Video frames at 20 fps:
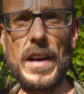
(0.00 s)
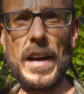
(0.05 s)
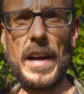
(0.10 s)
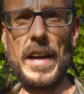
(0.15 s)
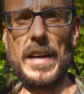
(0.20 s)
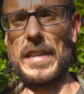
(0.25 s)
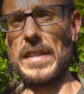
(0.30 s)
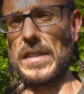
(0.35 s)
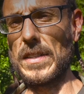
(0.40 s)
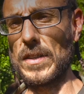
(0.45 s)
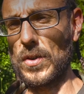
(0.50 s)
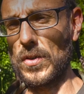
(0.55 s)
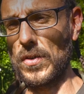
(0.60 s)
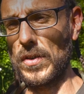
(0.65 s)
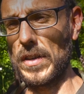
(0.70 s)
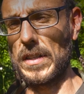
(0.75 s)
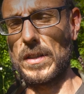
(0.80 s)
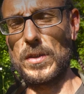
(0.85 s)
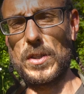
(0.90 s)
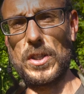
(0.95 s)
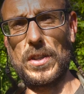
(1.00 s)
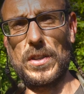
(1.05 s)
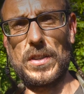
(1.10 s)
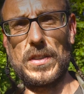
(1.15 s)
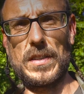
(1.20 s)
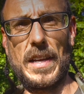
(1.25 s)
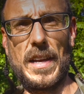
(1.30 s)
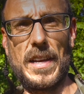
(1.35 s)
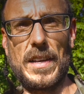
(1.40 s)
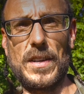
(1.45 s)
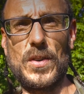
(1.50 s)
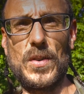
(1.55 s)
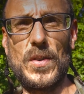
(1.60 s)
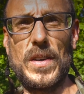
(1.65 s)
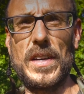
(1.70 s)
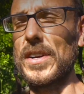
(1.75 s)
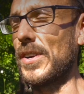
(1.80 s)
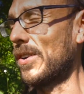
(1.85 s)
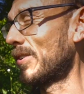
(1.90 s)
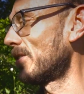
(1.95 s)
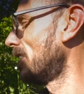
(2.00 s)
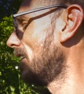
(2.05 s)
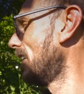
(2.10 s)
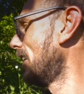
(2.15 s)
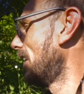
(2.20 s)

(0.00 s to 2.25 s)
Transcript: kinds of creatures and critters